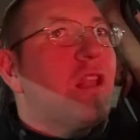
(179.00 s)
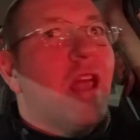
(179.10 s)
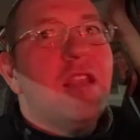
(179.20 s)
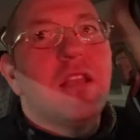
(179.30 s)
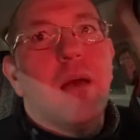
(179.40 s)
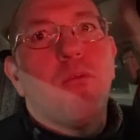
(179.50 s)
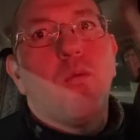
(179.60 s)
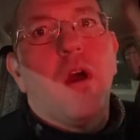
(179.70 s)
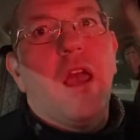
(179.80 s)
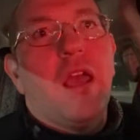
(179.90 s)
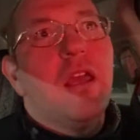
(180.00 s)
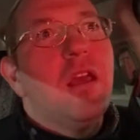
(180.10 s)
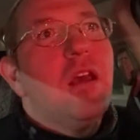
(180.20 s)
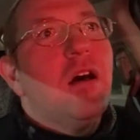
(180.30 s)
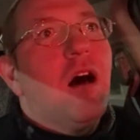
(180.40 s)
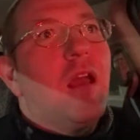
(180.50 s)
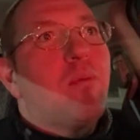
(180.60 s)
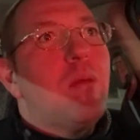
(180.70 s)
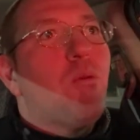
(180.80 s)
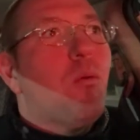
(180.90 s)
in any type of way,
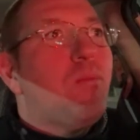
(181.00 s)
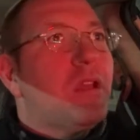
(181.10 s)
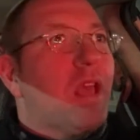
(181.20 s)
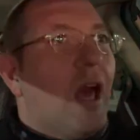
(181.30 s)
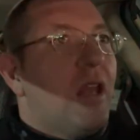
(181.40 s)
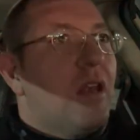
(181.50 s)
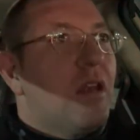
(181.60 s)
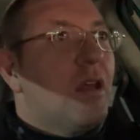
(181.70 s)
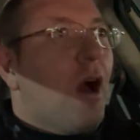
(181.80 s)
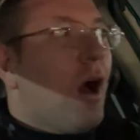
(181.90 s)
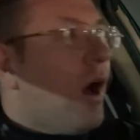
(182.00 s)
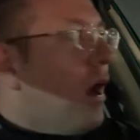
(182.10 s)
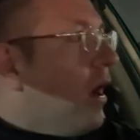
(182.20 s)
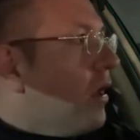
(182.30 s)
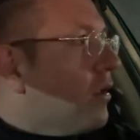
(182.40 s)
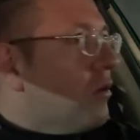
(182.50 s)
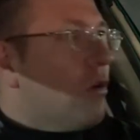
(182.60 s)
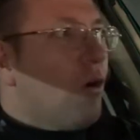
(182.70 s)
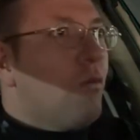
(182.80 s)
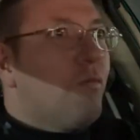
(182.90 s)
like, people will be getting you
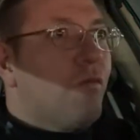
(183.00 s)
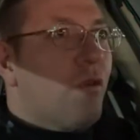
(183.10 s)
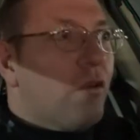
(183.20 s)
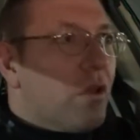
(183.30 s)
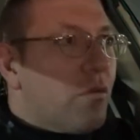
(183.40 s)
know, really,